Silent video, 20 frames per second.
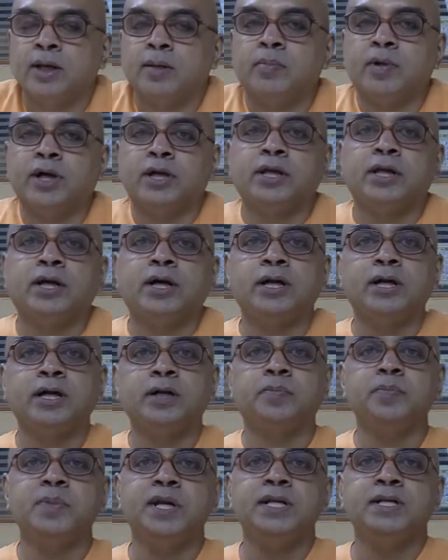But here
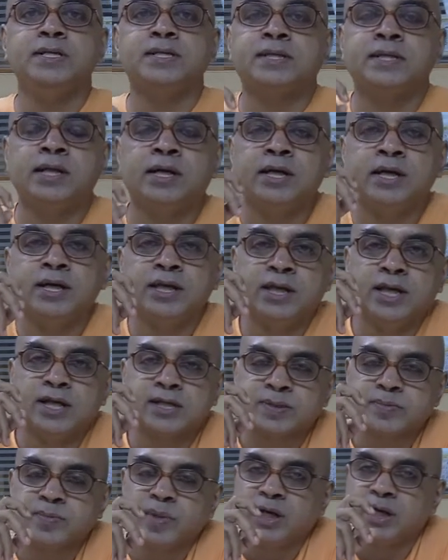it means
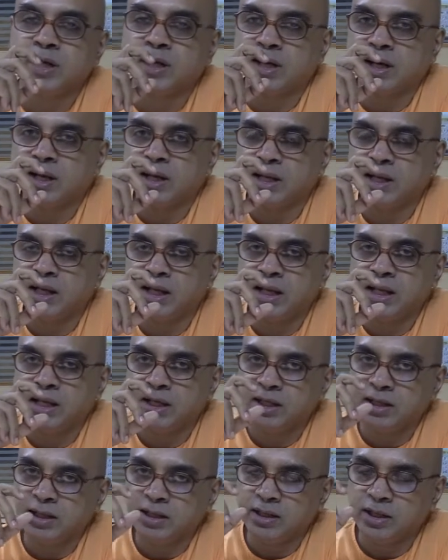yasmin
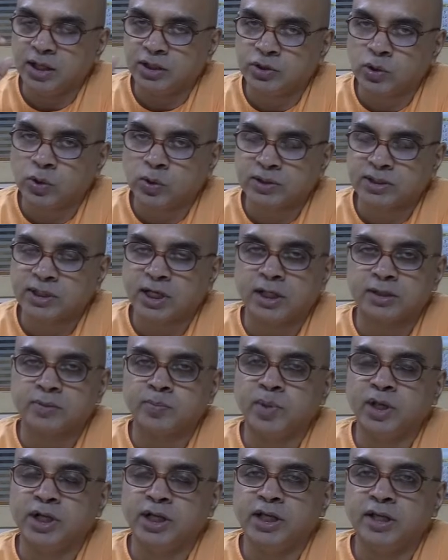kale
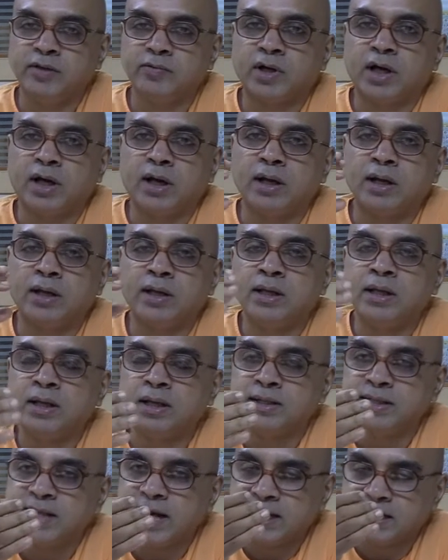yathoktatmaniva,
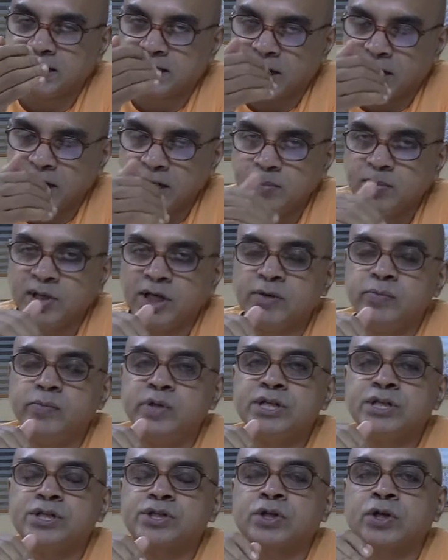that time in
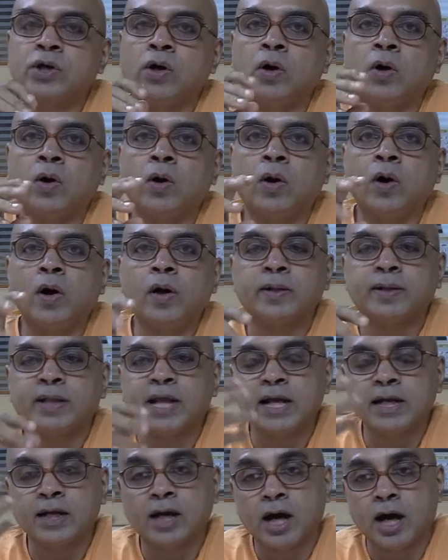which, or
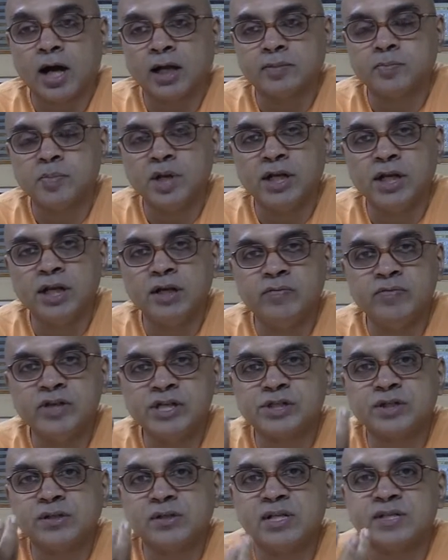that Atman in
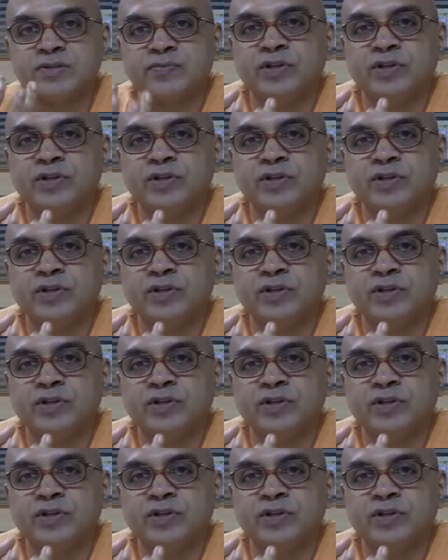which this